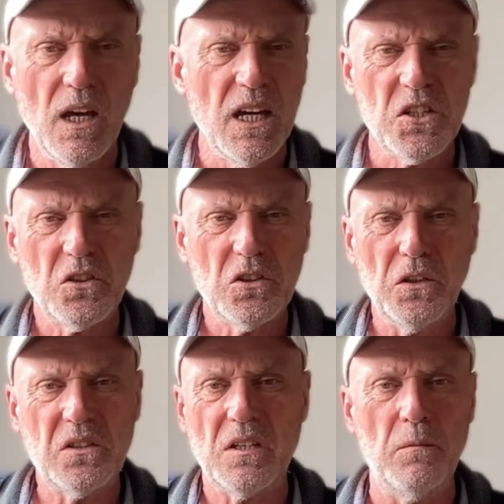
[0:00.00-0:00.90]
It just
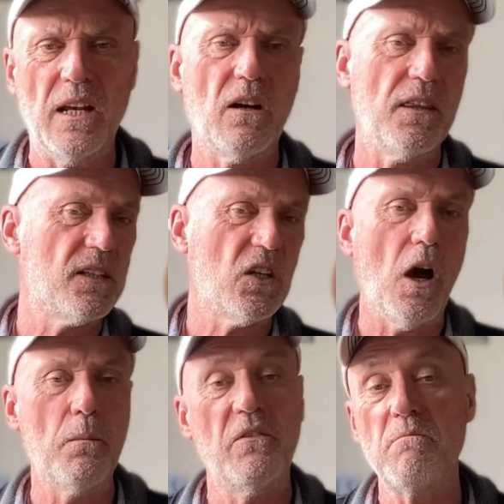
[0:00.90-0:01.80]
looks to me like the
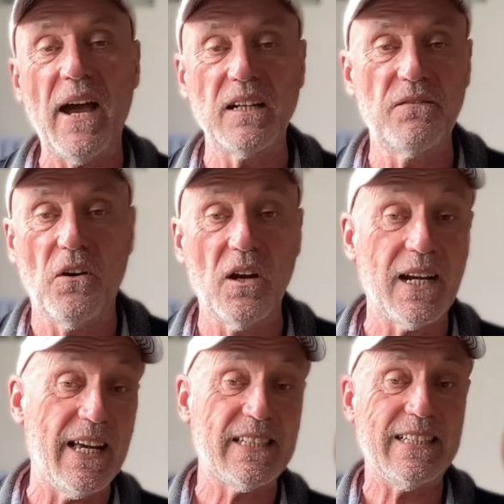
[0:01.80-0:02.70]
type of magnifying
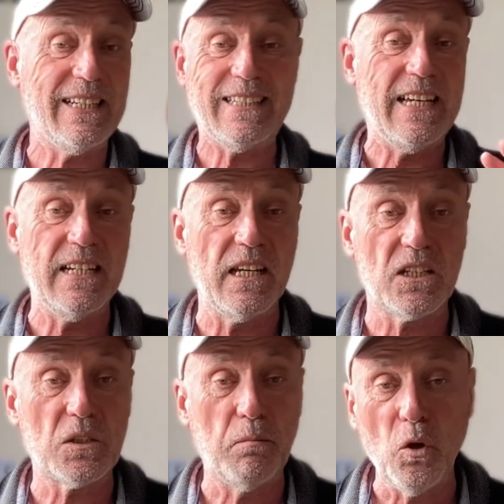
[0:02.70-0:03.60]
glass that an
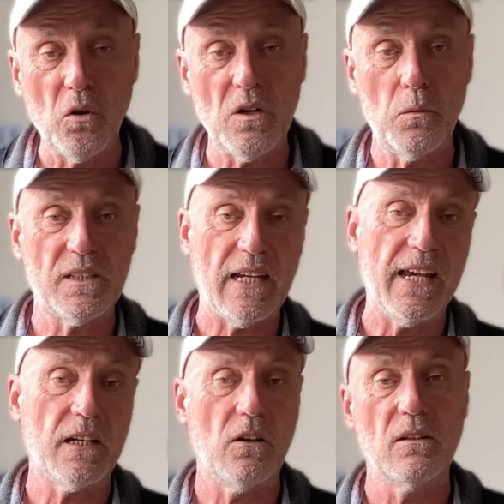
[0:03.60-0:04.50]
explorer would
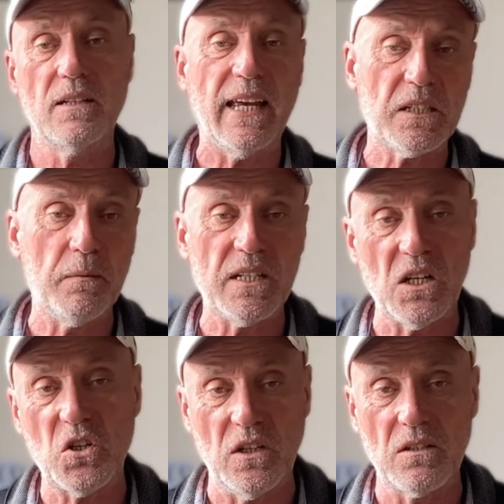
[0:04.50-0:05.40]
take on an
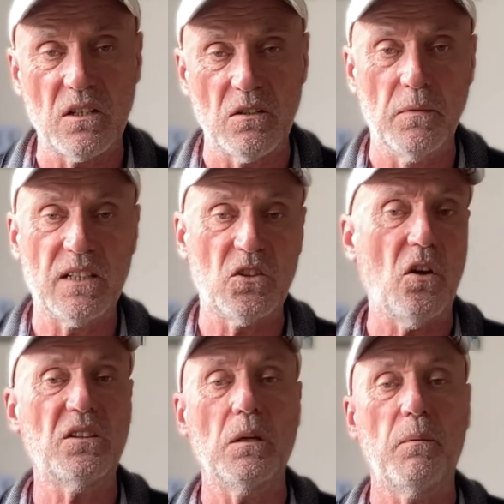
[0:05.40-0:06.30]
expedition to some
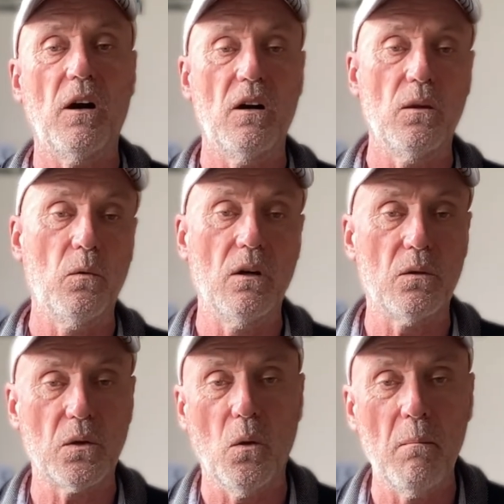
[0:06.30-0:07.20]
exotic part of the
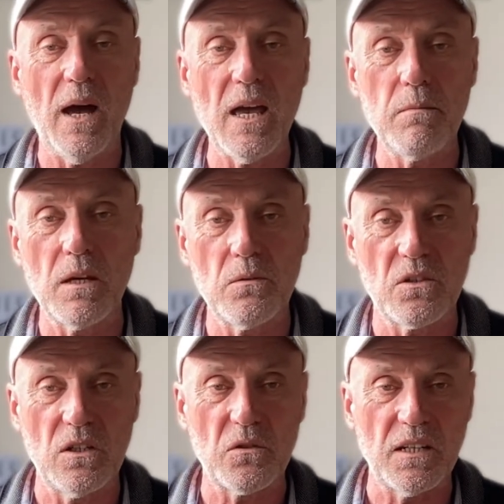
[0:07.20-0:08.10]
world, or maybe it was
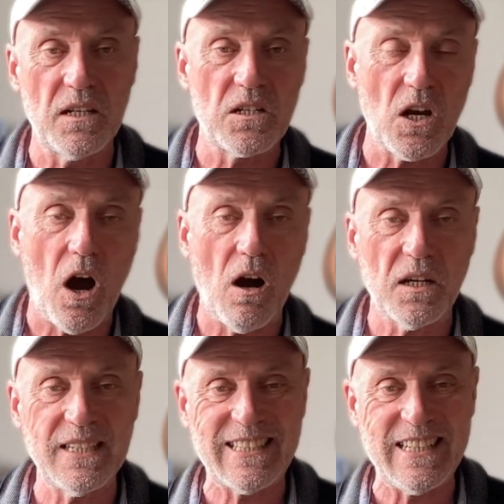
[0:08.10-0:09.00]
used in a dark
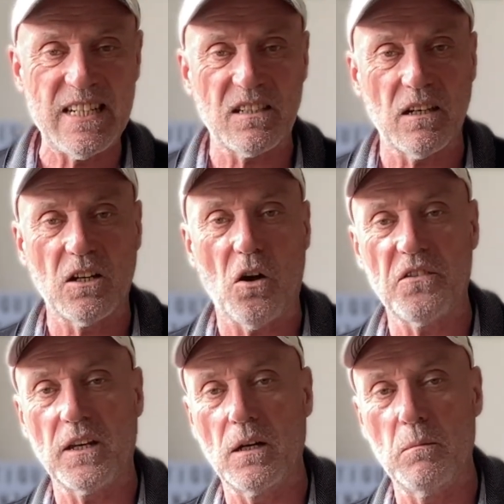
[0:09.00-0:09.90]
and sinister
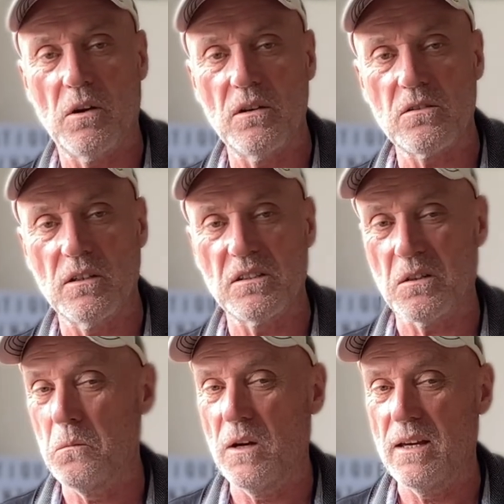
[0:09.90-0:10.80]
Gothic laboratory
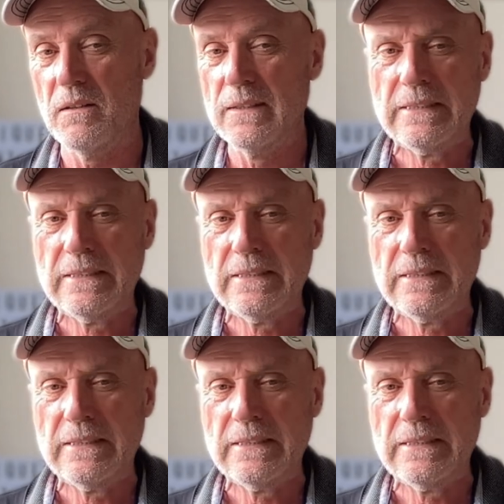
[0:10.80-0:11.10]
somewhere.